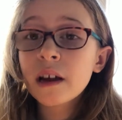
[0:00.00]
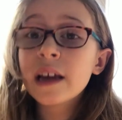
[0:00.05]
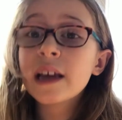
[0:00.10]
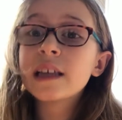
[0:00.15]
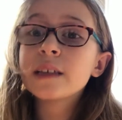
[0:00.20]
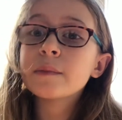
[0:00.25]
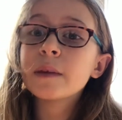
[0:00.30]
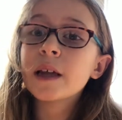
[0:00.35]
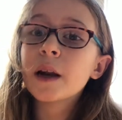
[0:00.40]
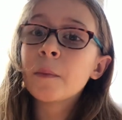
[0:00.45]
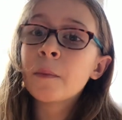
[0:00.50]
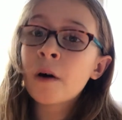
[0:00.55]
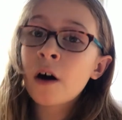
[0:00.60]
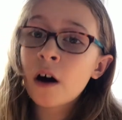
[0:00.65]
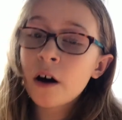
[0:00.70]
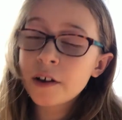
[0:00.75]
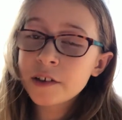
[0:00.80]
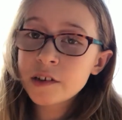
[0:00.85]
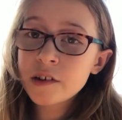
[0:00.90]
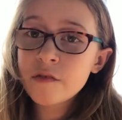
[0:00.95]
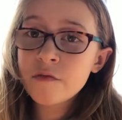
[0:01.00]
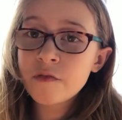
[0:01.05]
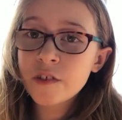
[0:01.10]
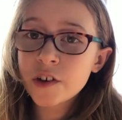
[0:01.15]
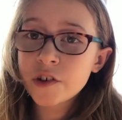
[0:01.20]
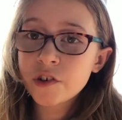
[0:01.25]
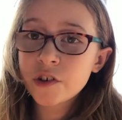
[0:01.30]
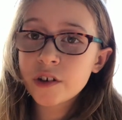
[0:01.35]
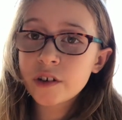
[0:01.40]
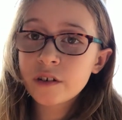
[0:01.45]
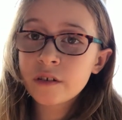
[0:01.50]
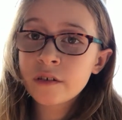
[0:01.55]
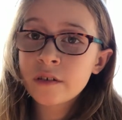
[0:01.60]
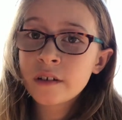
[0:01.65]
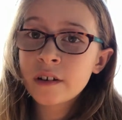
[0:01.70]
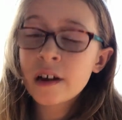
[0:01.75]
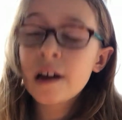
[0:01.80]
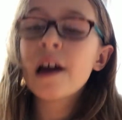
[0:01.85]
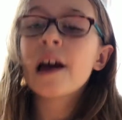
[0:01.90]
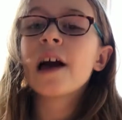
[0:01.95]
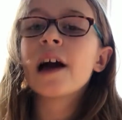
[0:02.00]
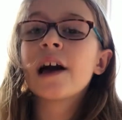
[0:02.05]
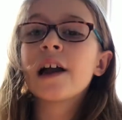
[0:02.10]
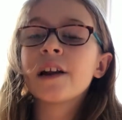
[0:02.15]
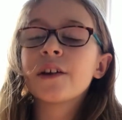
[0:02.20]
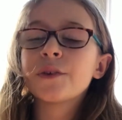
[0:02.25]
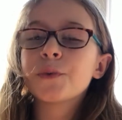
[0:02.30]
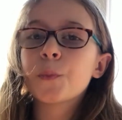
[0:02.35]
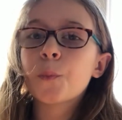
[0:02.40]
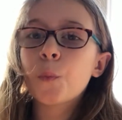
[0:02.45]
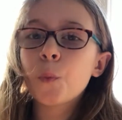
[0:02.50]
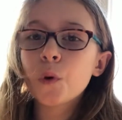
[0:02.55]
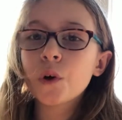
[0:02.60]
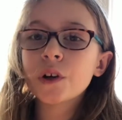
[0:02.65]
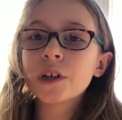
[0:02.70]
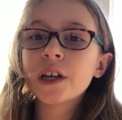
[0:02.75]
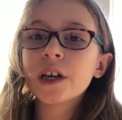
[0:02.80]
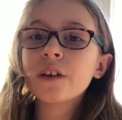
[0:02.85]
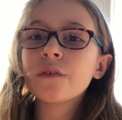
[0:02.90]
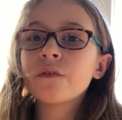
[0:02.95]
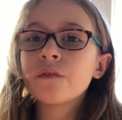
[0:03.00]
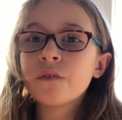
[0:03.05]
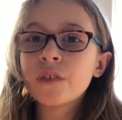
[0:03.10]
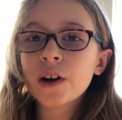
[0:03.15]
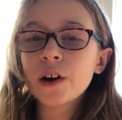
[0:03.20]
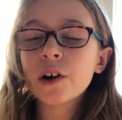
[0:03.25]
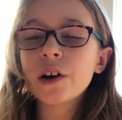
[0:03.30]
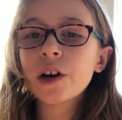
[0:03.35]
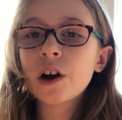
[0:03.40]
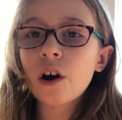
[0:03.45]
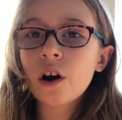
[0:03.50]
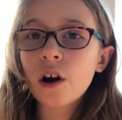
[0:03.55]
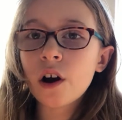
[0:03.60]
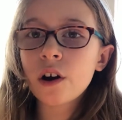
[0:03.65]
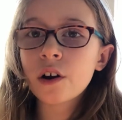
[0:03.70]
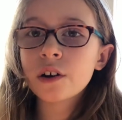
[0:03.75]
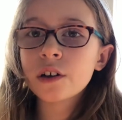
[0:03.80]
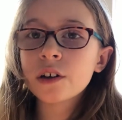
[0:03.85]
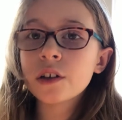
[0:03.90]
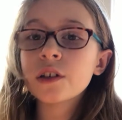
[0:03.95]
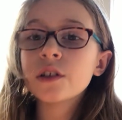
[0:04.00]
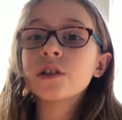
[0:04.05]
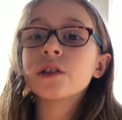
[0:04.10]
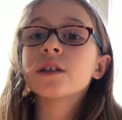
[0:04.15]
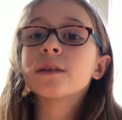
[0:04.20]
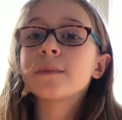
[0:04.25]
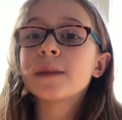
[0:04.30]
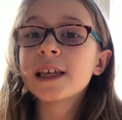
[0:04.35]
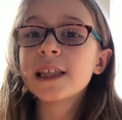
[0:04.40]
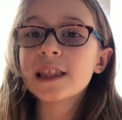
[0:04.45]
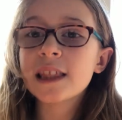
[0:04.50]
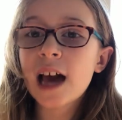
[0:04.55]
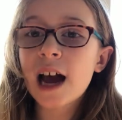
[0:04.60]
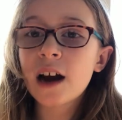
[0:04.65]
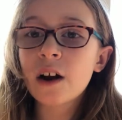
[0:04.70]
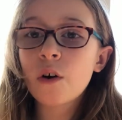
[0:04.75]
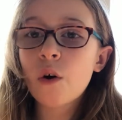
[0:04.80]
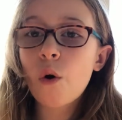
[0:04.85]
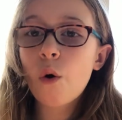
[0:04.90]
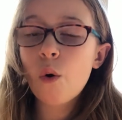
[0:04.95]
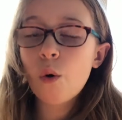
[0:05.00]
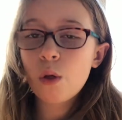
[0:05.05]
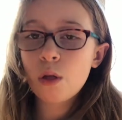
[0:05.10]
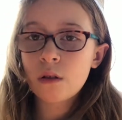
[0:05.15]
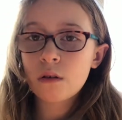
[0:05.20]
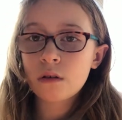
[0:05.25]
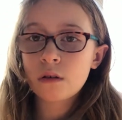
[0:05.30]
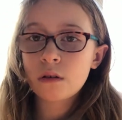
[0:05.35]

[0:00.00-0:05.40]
He's made a positive vision and is working very hard to meet that goal.